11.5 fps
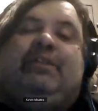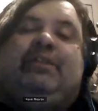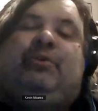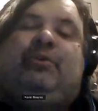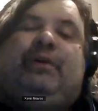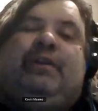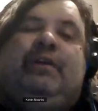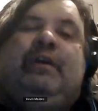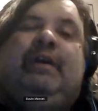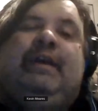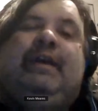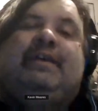when I get through it
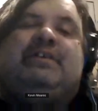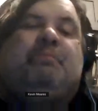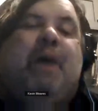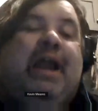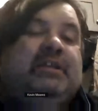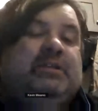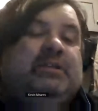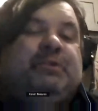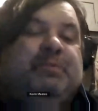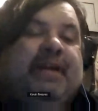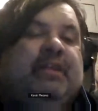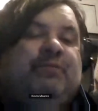is A Modest
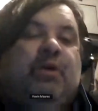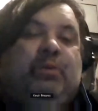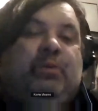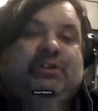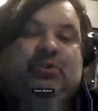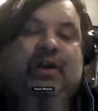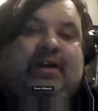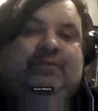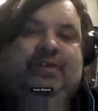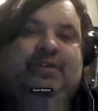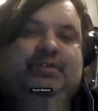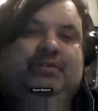Perspective on
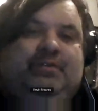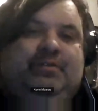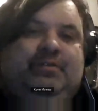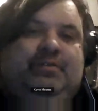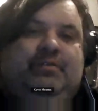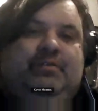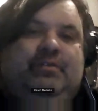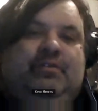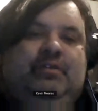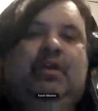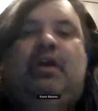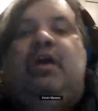Witchcraft,
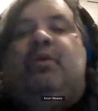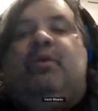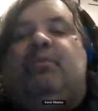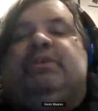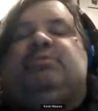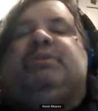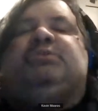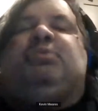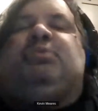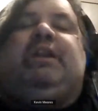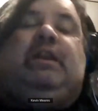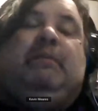which was
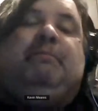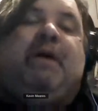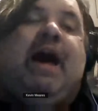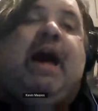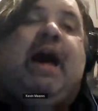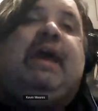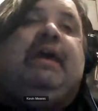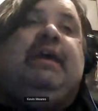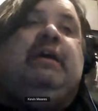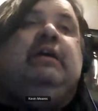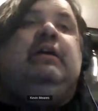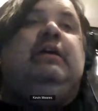written
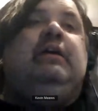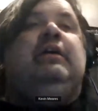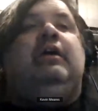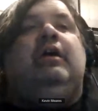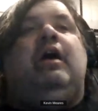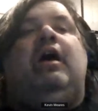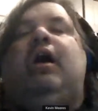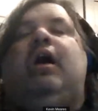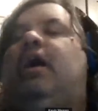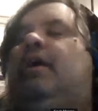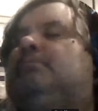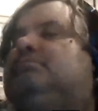by,
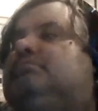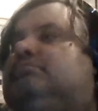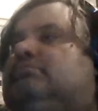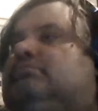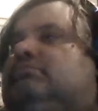oh